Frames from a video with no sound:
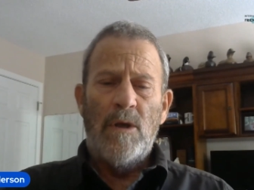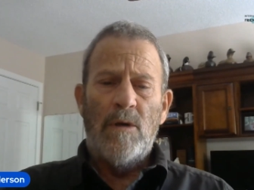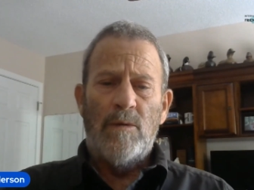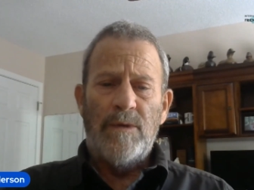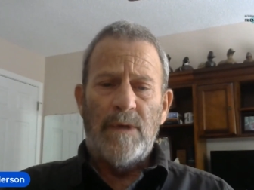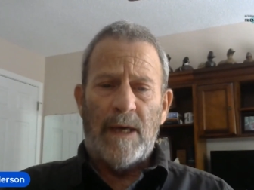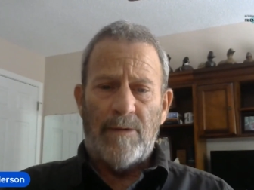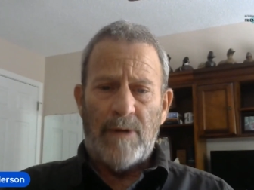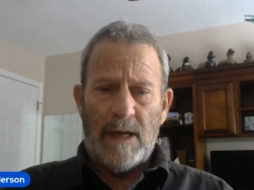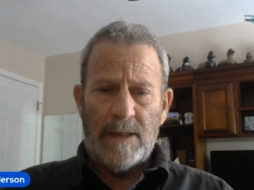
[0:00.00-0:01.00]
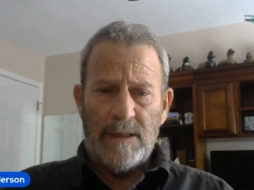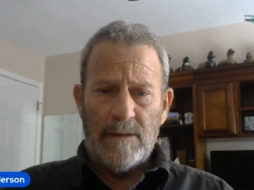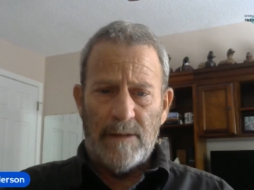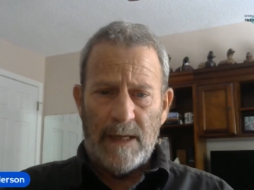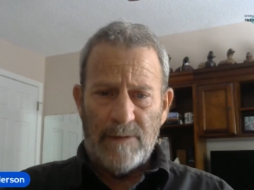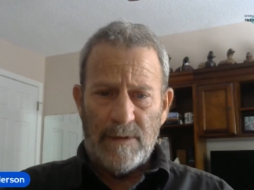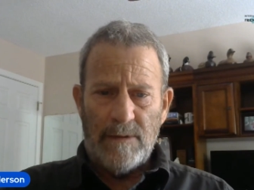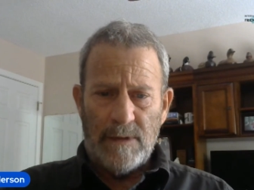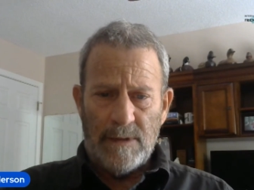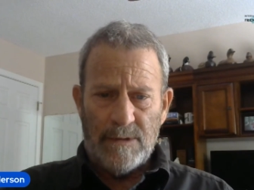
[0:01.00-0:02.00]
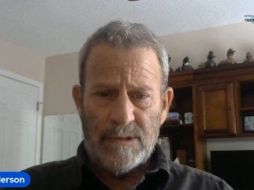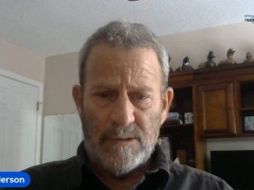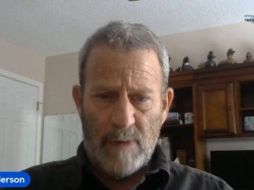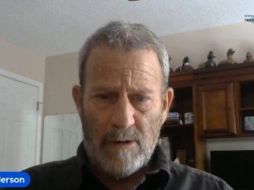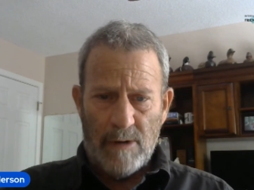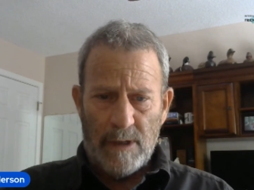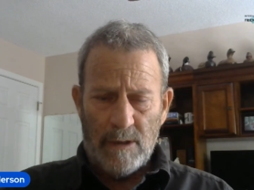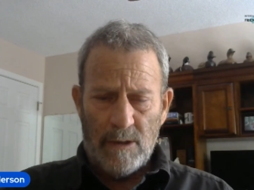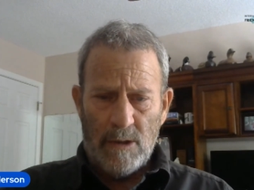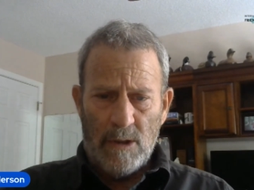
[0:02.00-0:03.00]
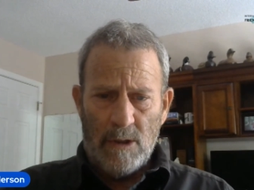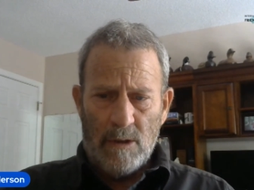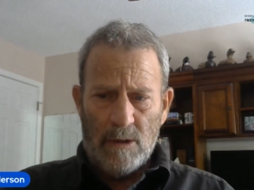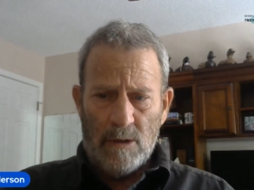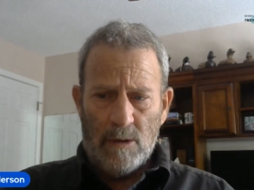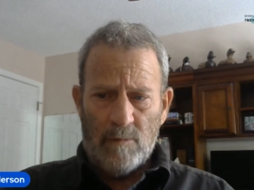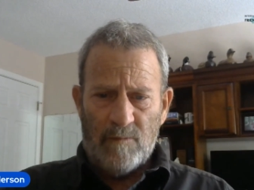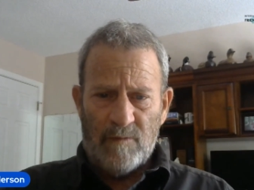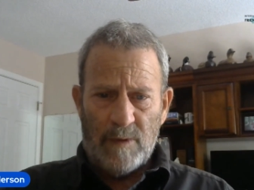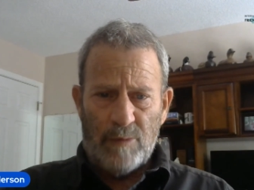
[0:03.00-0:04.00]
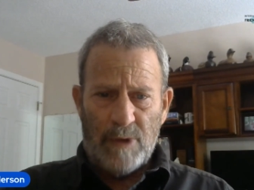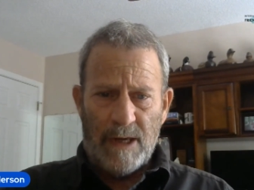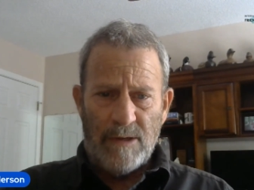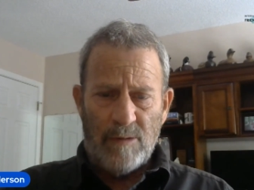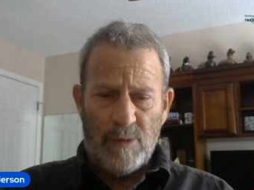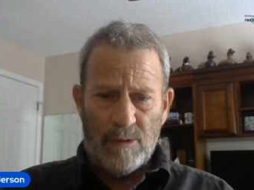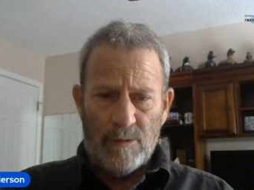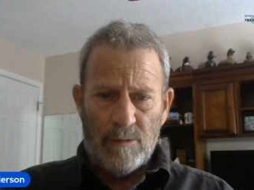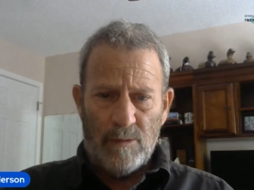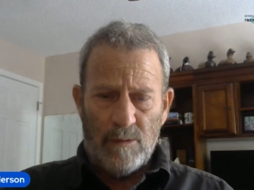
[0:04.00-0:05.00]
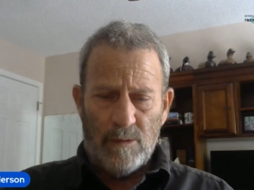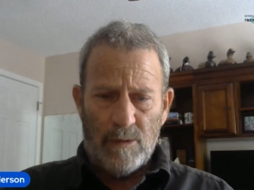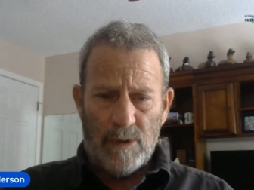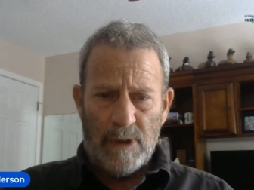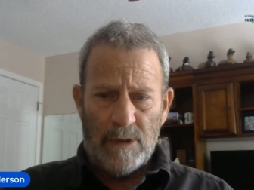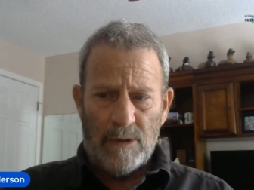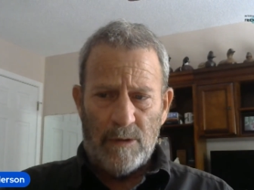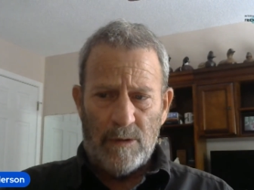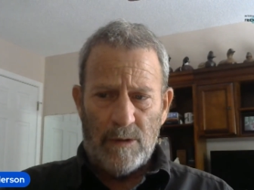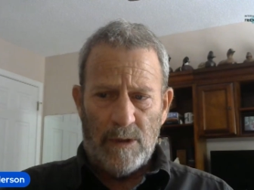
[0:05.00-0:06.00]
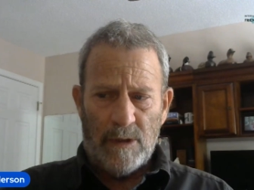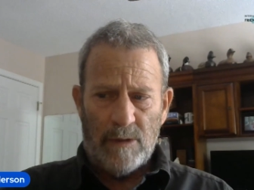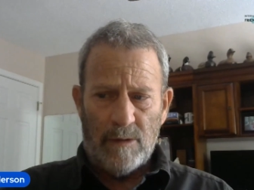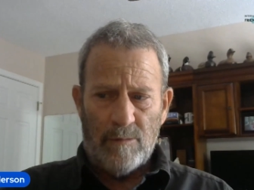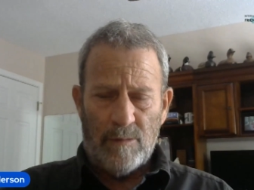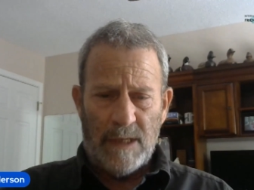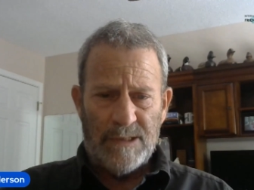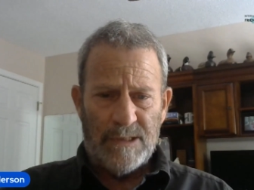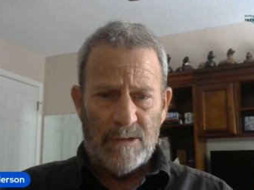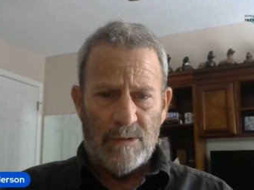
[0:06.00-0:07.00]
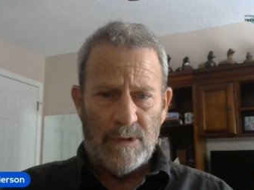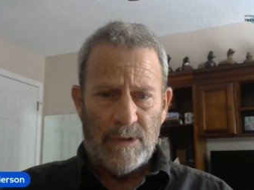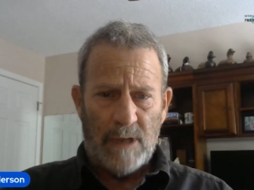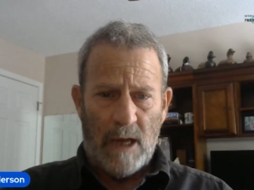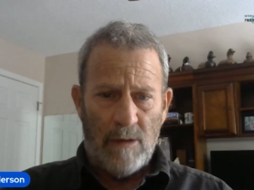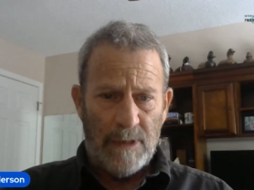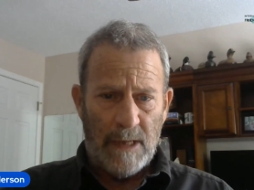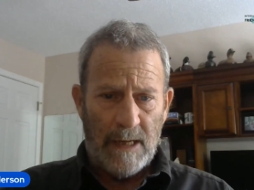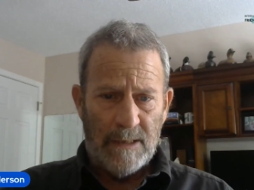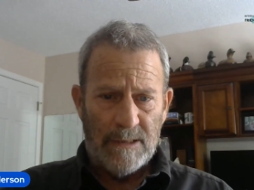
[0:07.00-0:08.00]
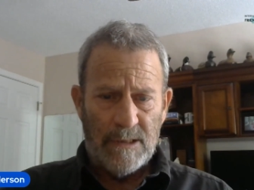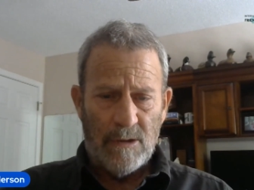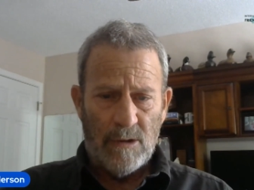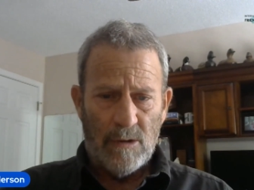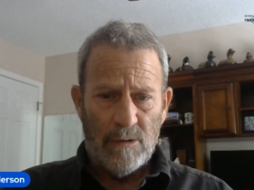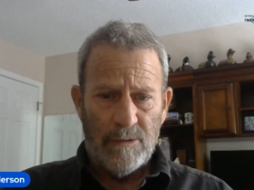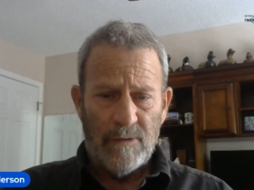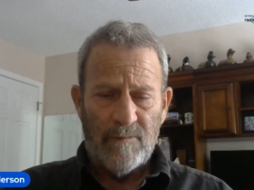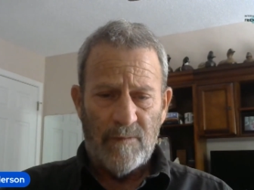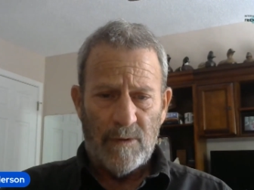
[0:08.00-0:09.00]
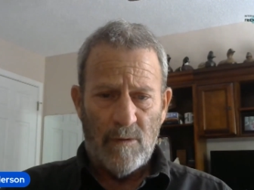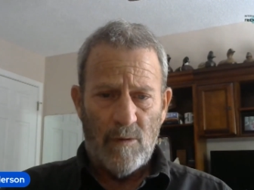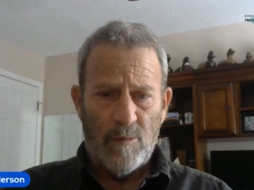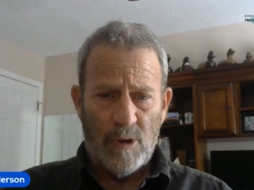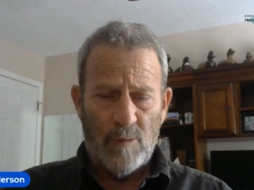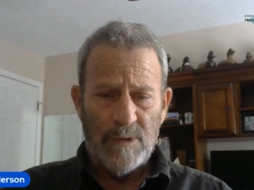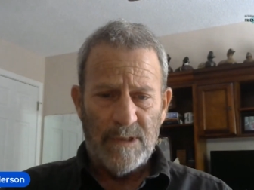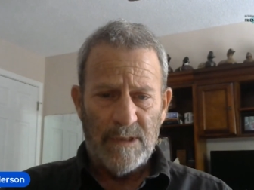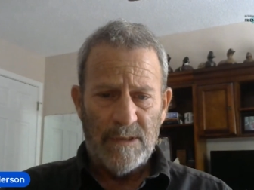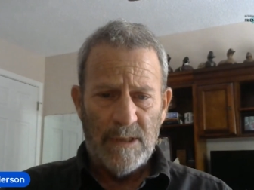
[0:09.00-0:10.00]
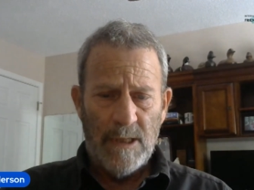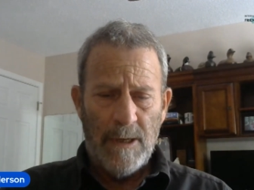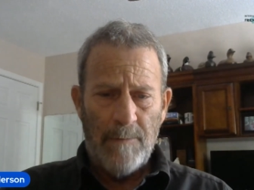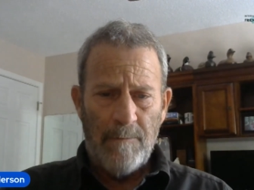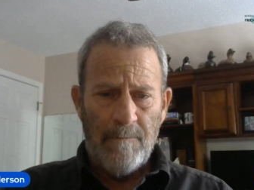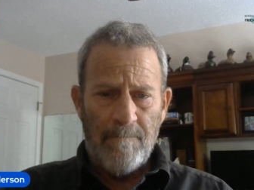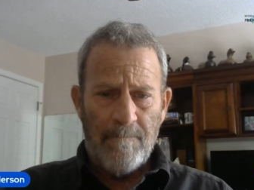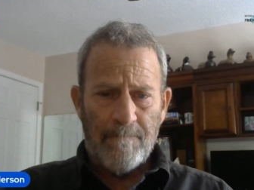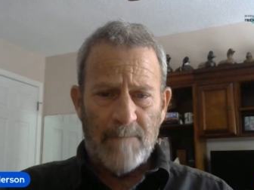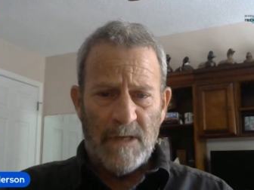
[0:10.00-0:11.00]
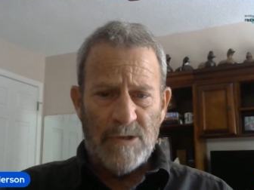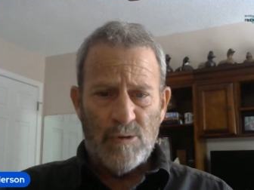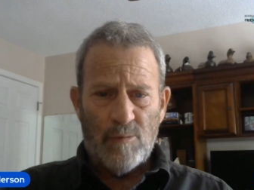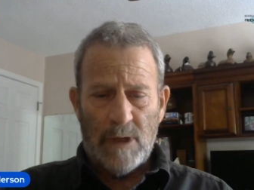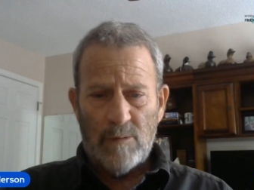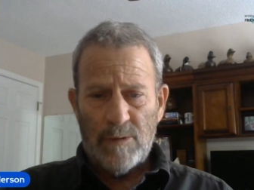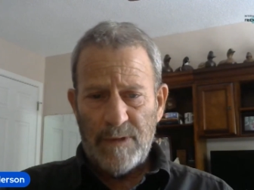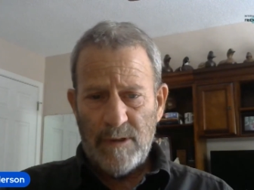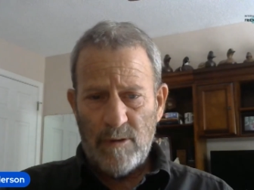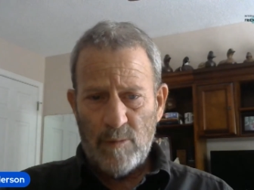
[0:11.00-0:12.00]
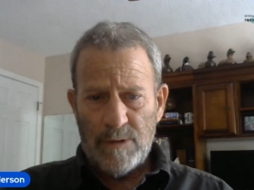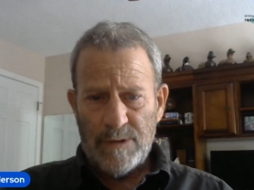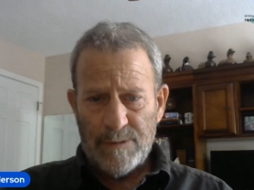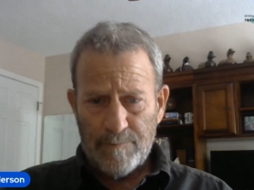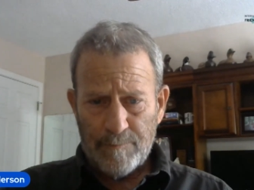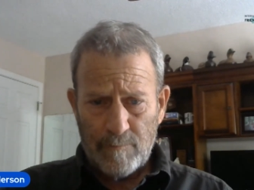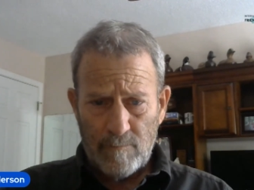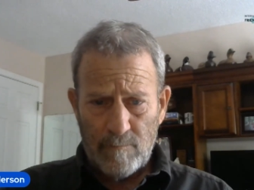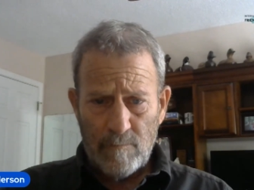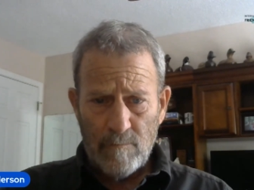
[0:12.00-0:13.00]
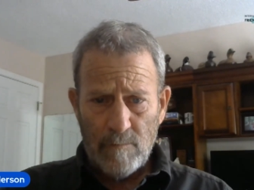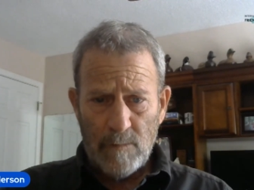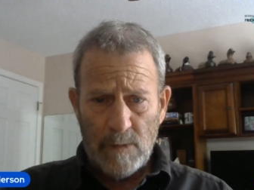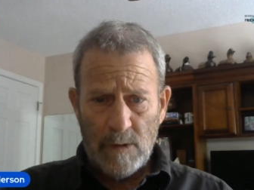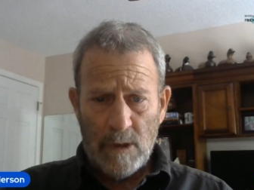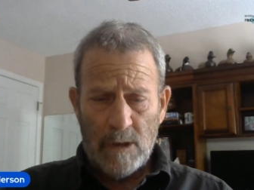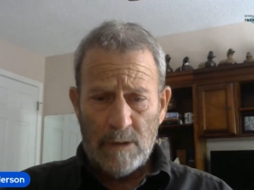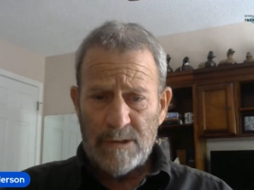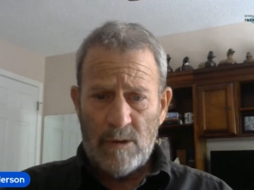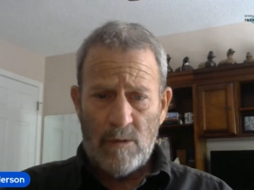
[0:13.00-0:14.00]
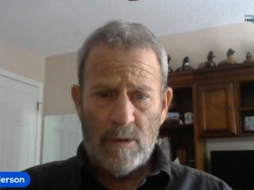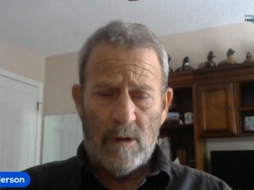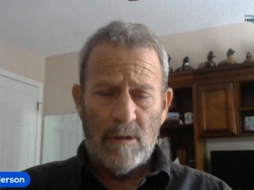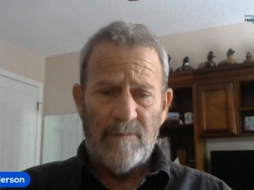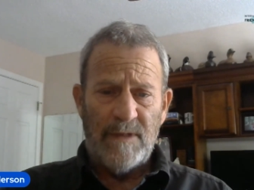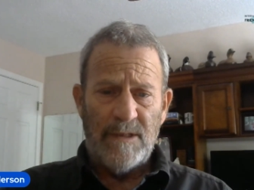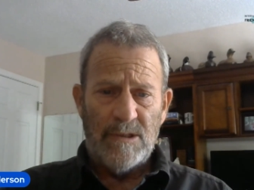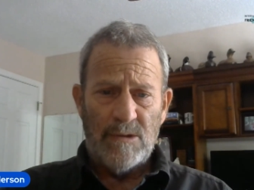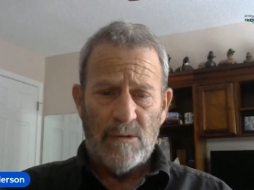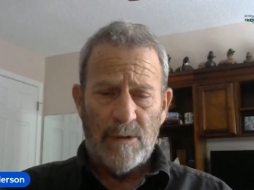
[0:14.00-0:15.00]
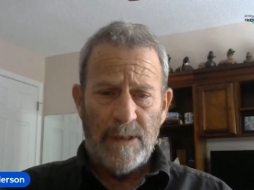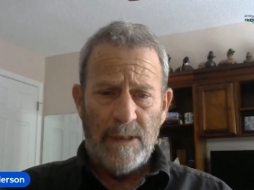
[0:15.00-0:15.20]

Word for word: when the Anunnaki landed in Sumeria um, from the planet Nibiru and and basically colonized the earth for their own purposes, interbred with the humans. Uh, it's the whole Garden of Eden story.